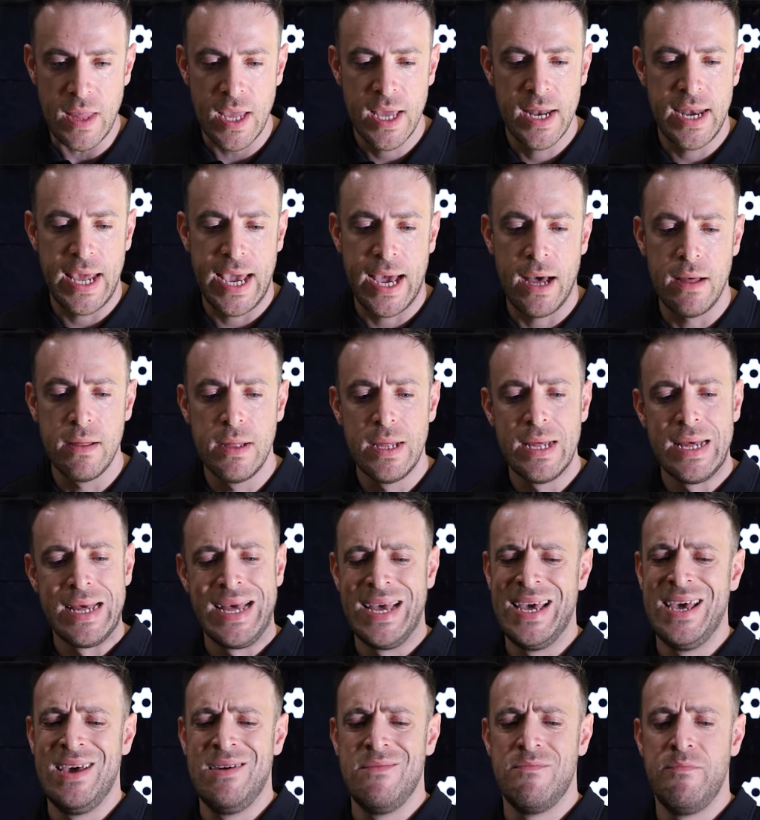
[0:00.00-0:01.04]
Now,
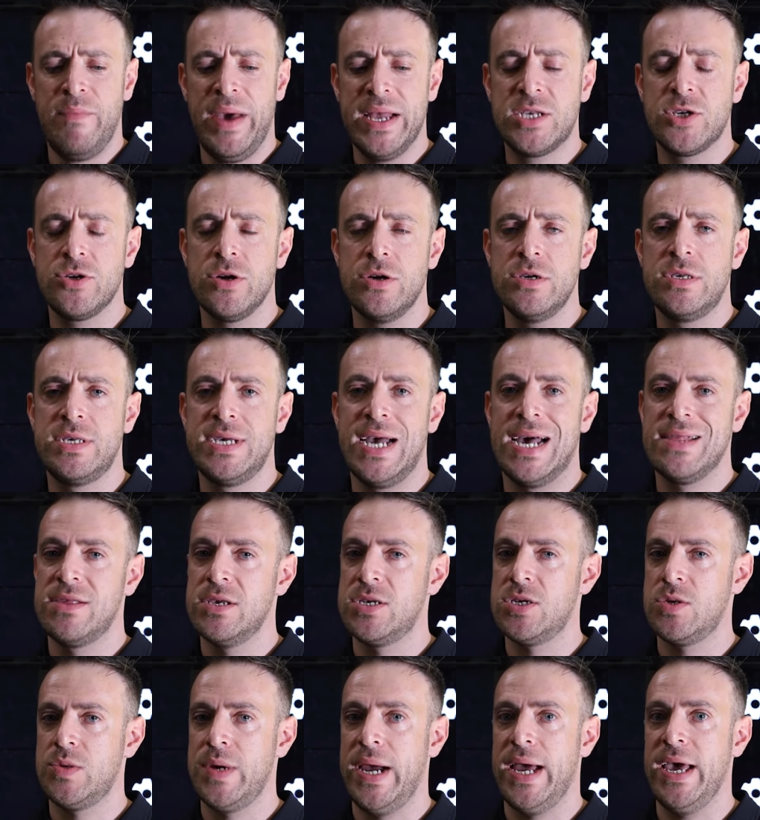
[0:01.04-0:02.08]
Metro South
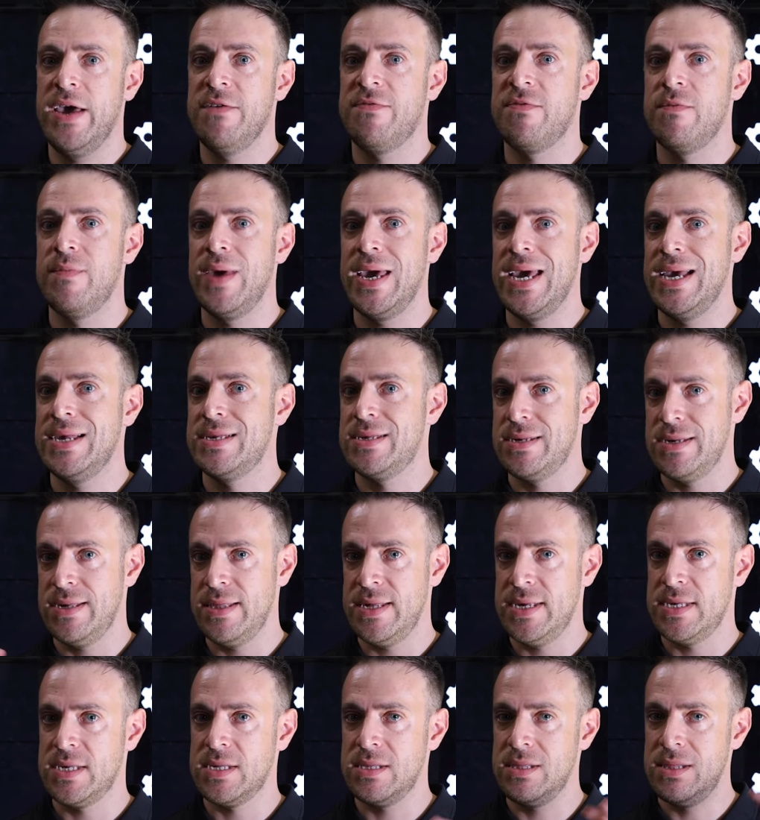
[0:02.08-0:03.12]
Australia for me is that
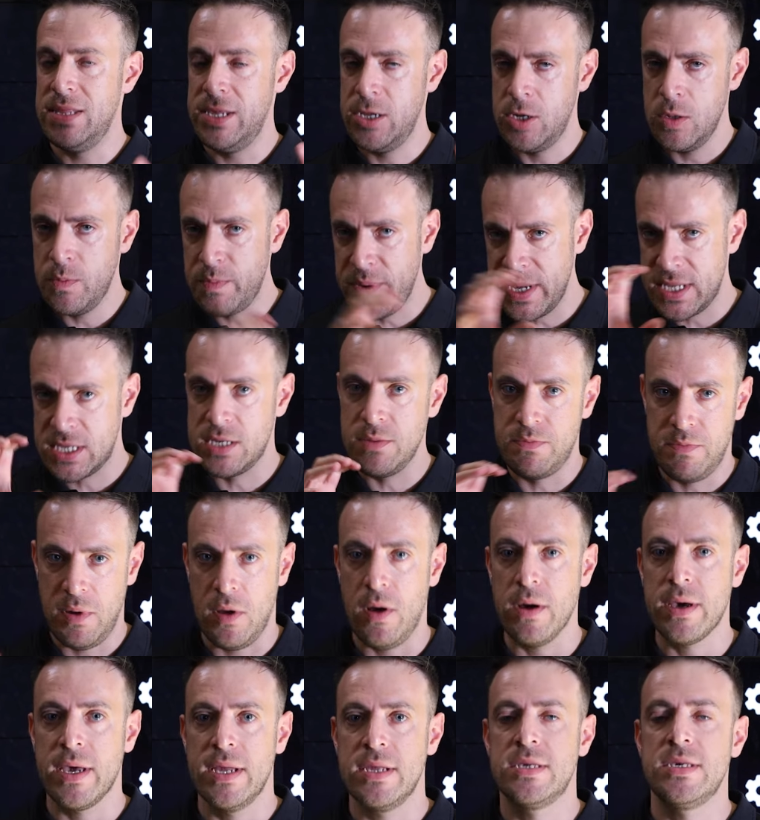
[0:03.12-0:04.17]
there's little bits of
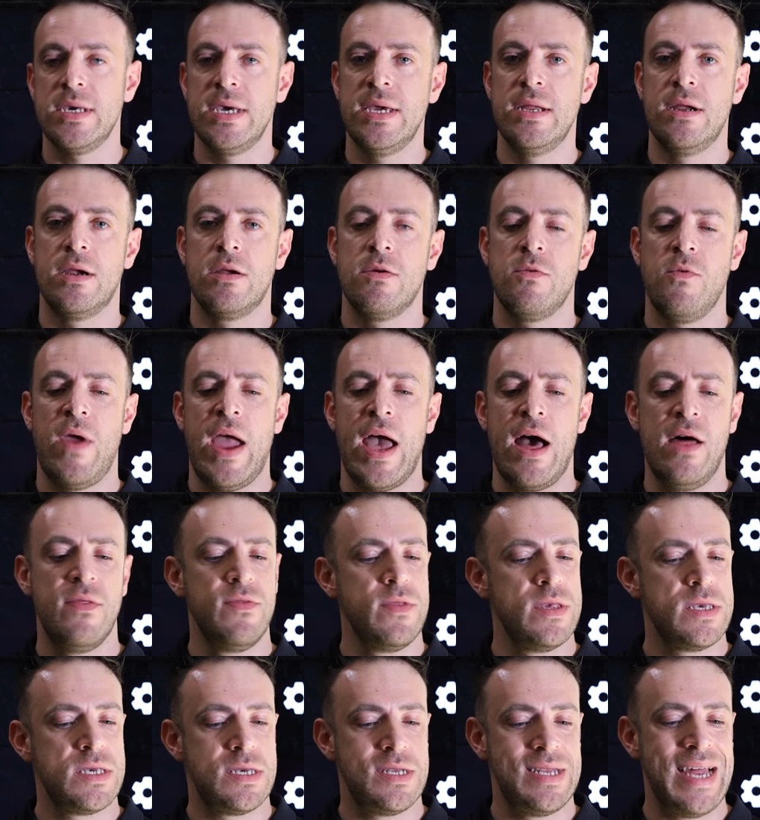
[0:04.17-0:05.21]
pockets in and around
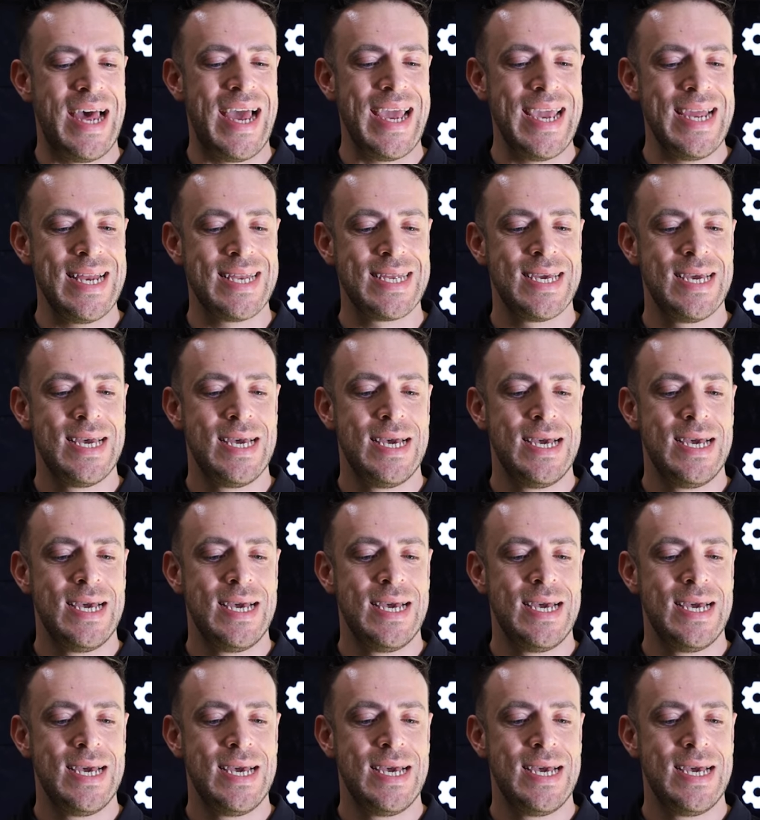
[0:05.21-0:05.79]
the state